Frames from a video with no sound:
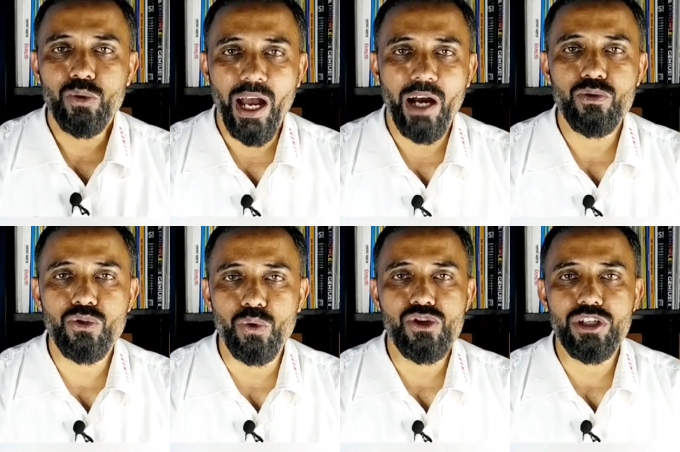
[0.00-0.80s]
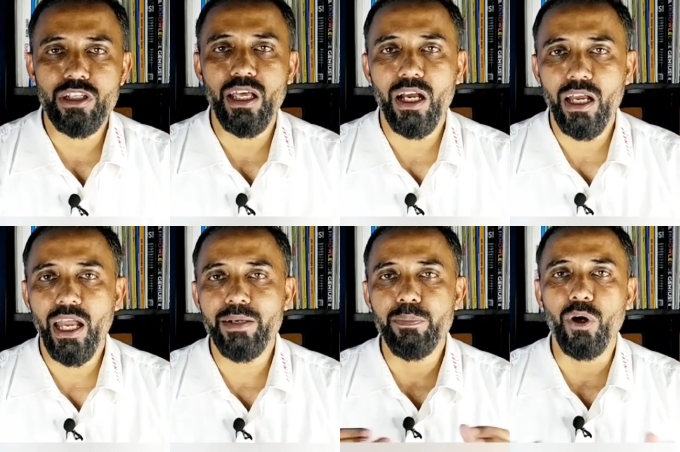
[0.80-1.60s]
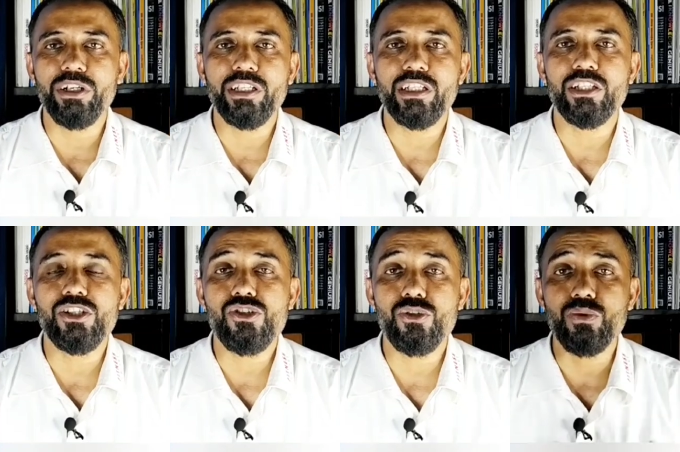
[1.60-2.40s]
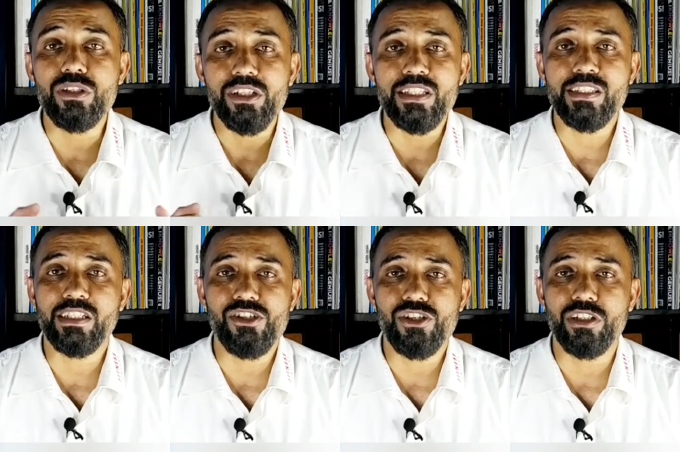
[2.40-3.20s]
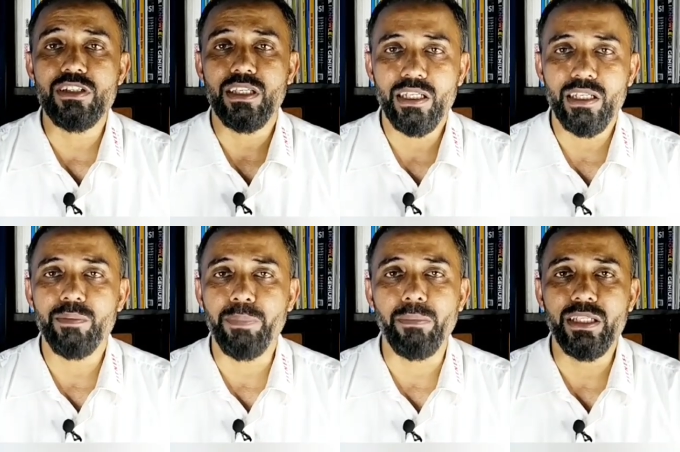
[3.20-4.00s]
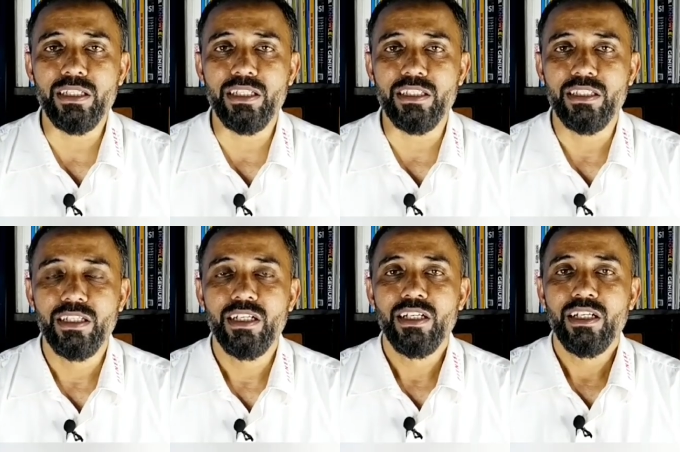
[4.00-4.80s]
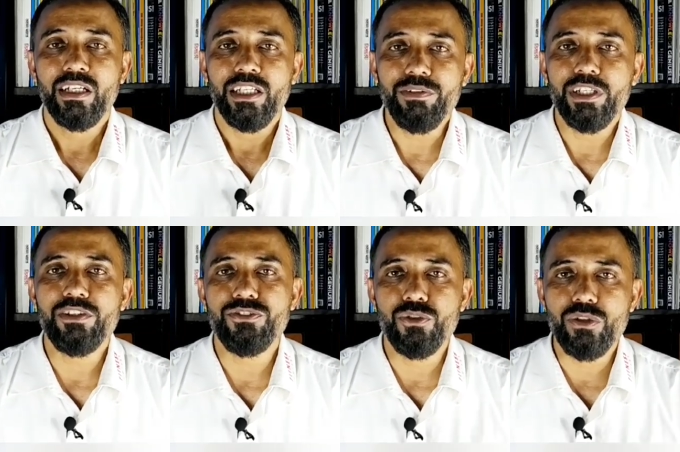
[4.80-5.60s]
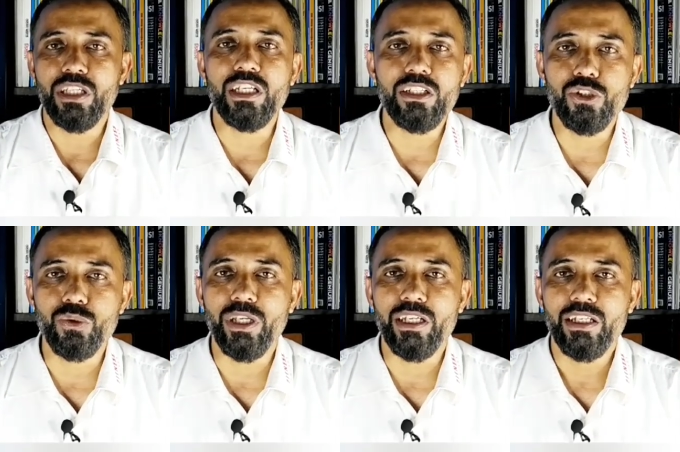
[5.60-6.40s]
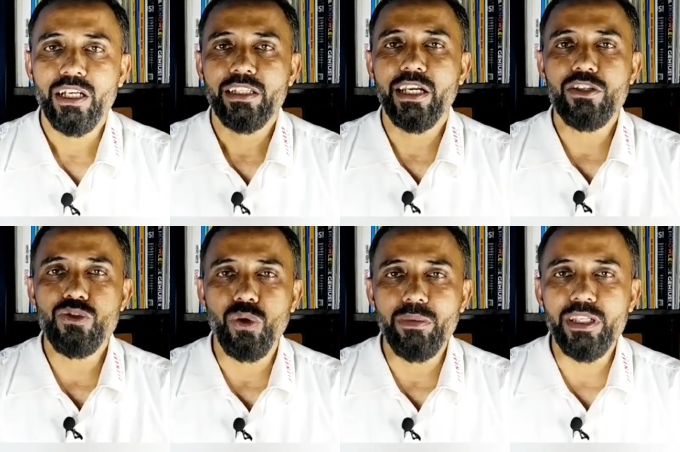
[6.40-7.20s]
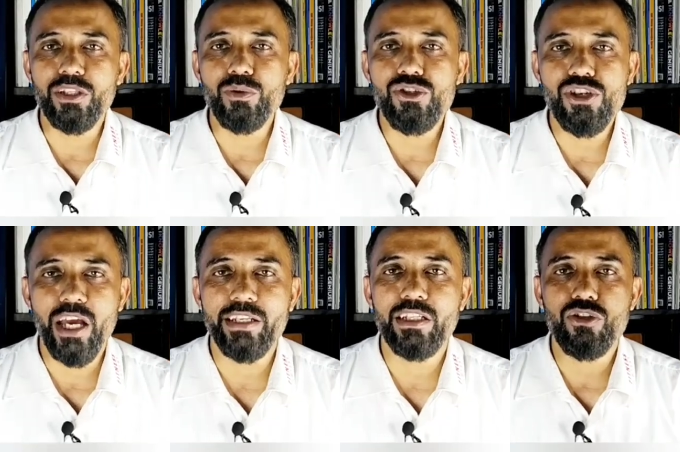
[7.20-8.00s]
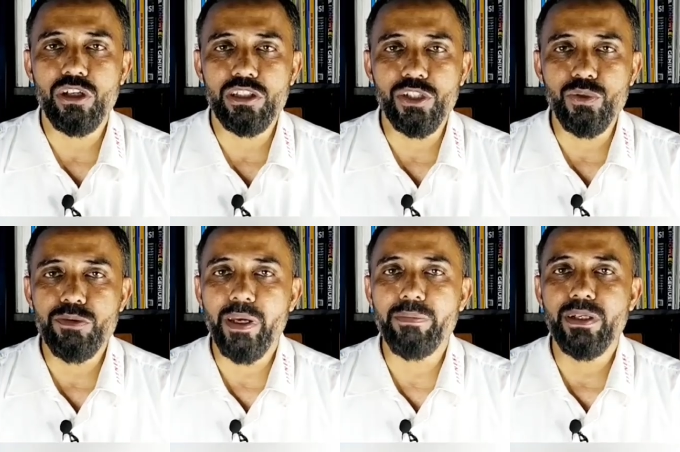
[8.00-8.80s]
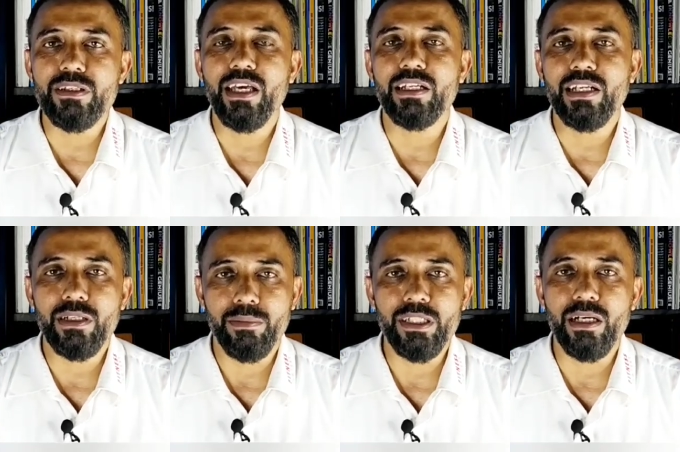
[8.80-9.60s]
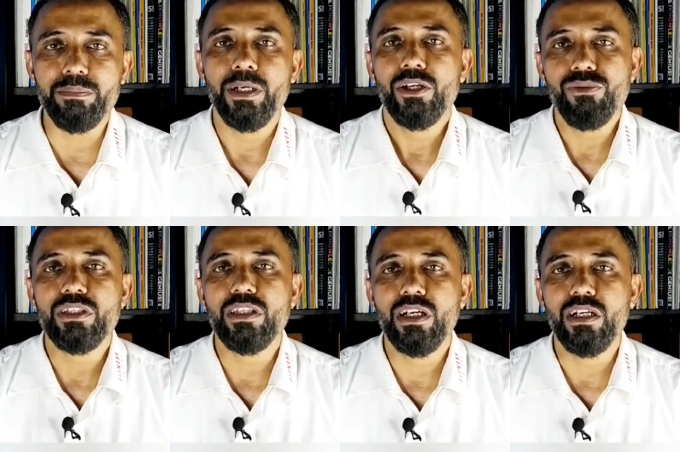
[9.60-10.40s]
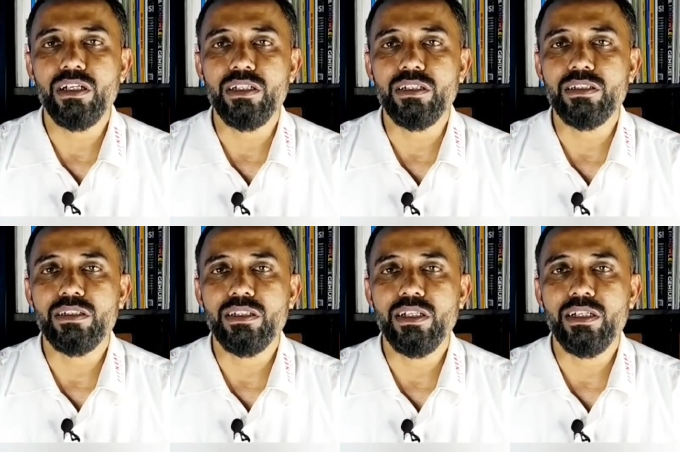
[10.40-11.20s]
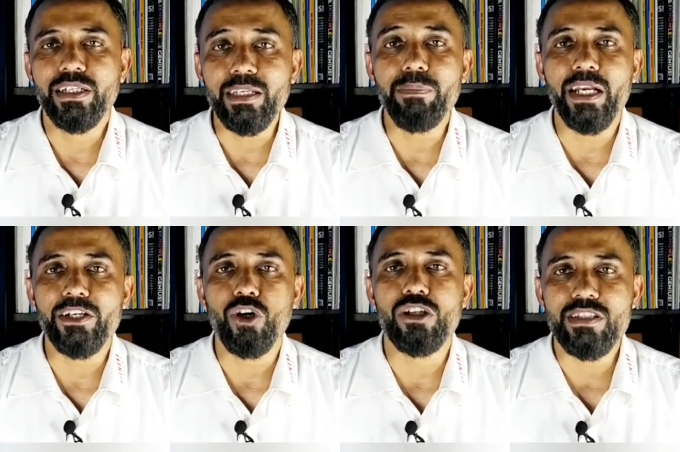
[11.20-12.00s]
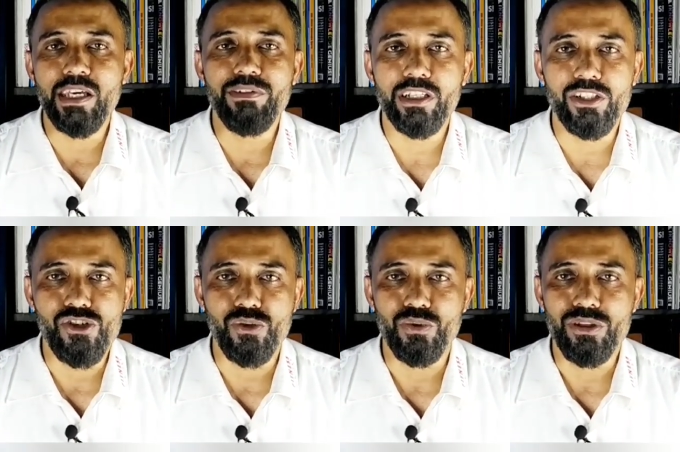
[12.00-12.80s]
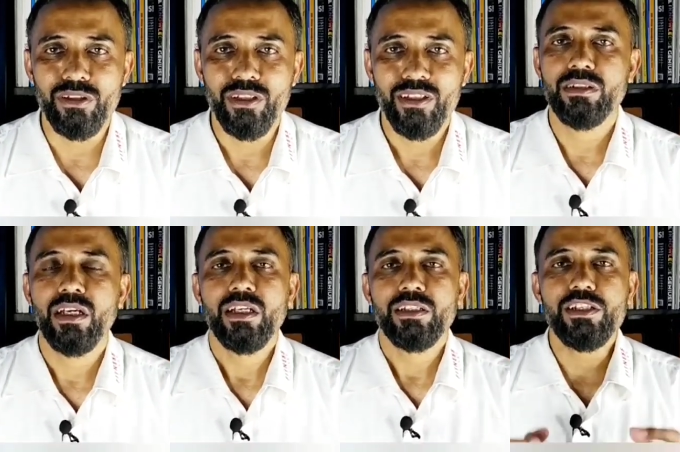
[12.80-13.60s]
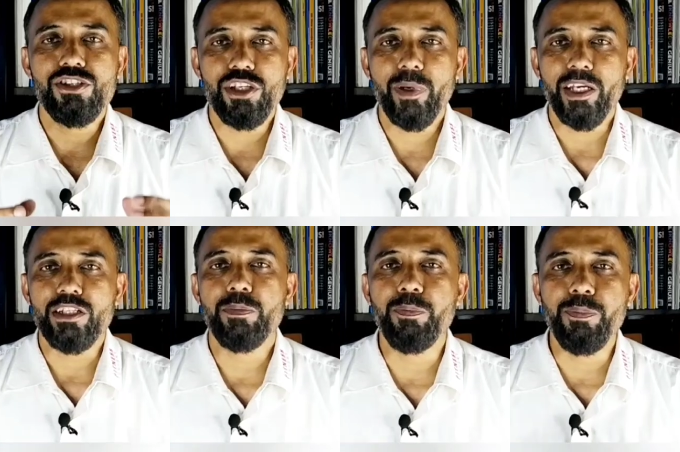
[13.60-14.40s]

to have social and political issues discussions publicly. Even if you think today there are so many news channels or the newspapers, they are coming up with debate on several issues. These debates